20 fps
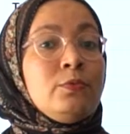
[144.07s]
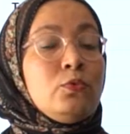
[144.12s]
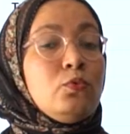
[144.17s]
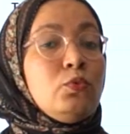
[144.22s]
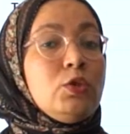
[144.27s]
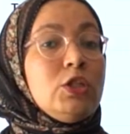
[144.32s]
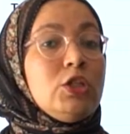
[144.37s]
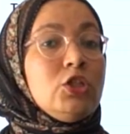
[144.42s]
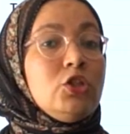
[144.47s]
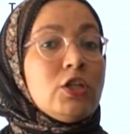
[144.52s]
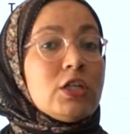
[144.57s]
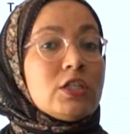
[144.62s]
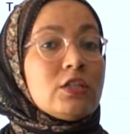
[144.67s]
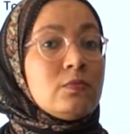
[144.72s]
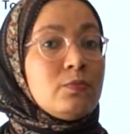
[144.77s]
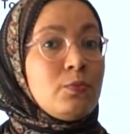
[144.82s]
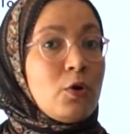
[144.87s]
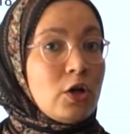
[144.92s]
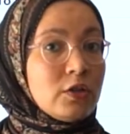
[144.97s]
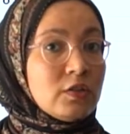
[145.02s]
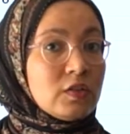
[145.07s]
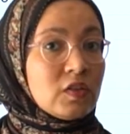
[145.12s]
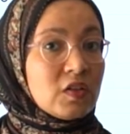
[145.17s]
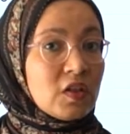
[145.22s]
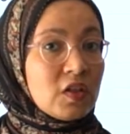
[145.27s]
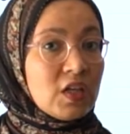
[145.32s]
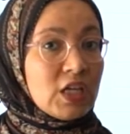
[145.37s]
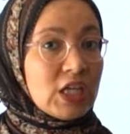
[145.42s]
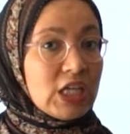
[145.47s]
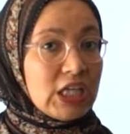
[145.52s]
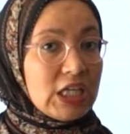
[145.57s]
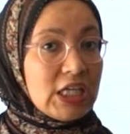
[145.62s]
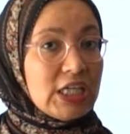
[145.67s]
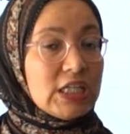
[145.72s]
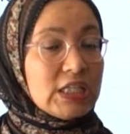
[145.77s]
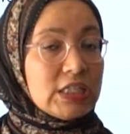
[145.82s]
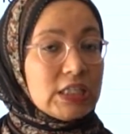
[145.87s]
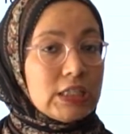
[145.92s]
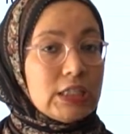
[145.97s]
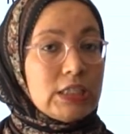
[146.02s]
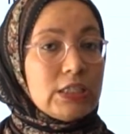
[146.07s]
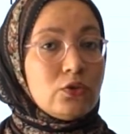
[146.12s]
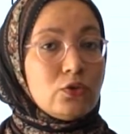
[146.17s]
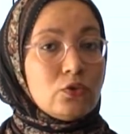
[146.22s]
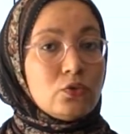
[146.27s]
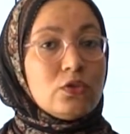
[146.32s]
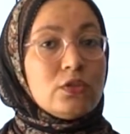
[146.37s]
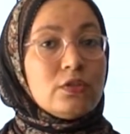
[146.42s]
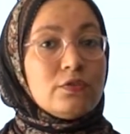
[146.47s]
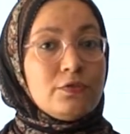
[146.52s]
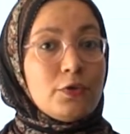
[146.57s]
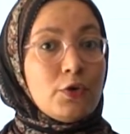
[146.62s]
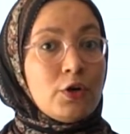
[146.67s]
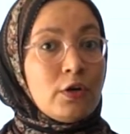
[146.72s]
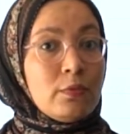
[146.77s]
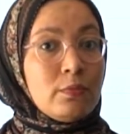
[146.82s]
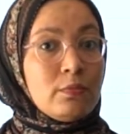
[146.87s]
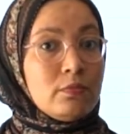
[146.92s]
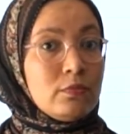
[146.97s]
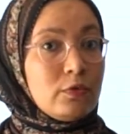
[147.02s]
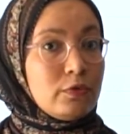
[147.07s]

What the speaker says: We just put ed to the verb.